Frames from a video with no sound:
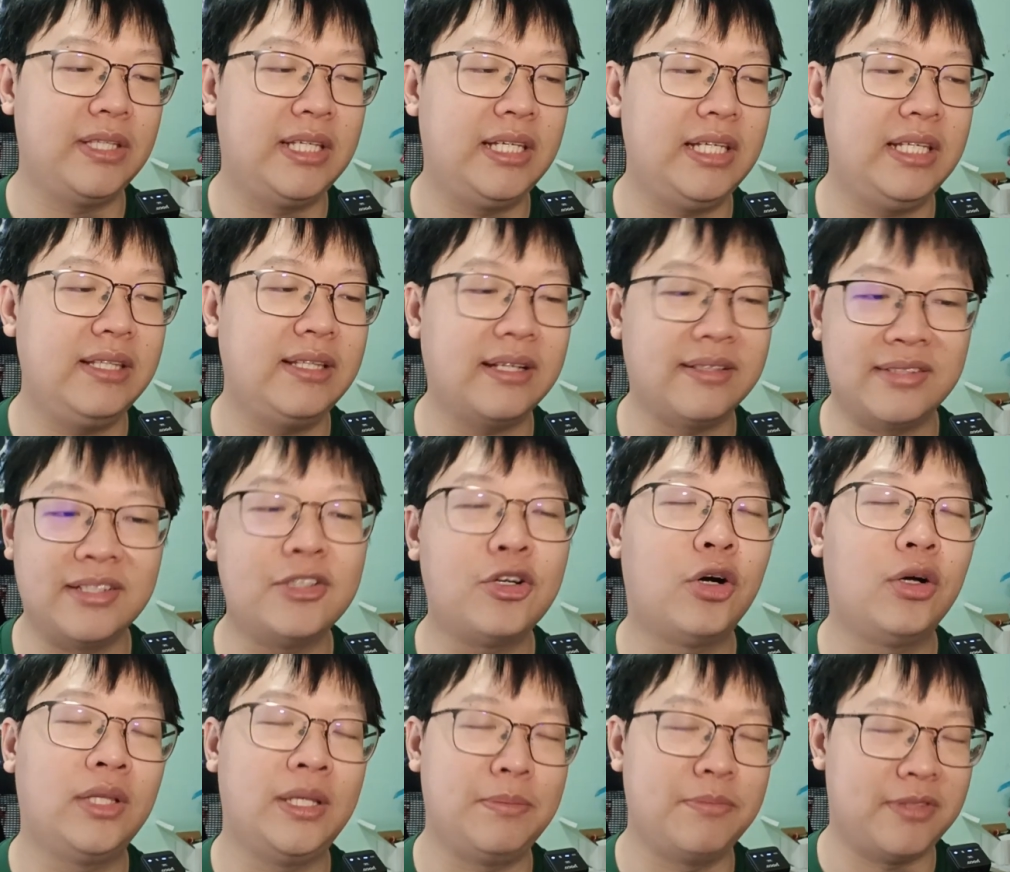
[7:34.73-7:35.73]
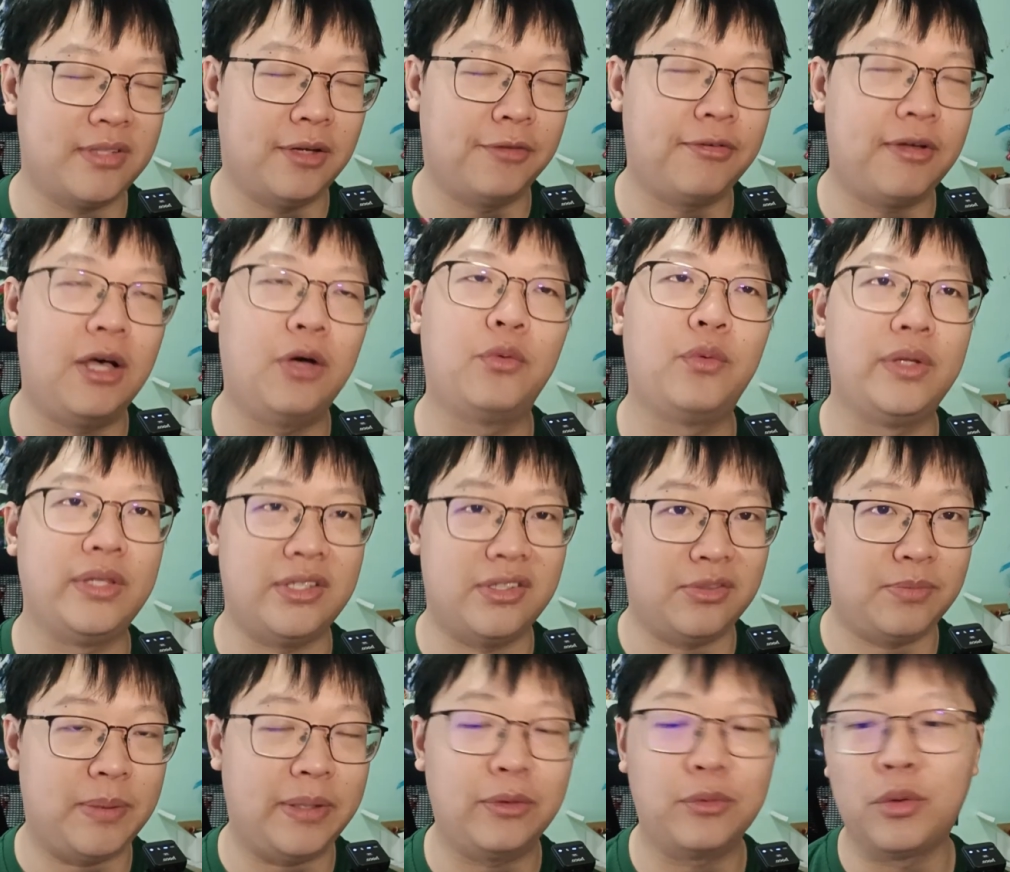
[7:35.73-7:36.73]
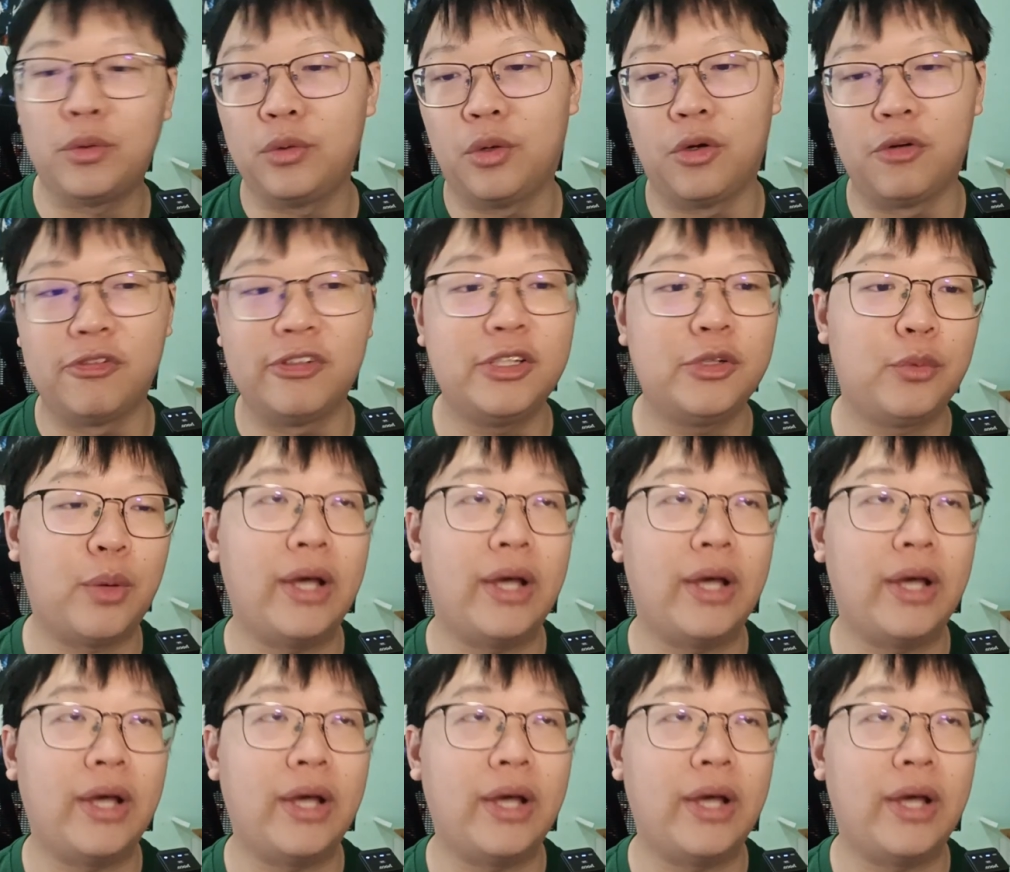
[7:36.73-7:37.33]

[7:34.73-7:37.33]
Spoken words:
he doesn't call himself out when he's being rolled over.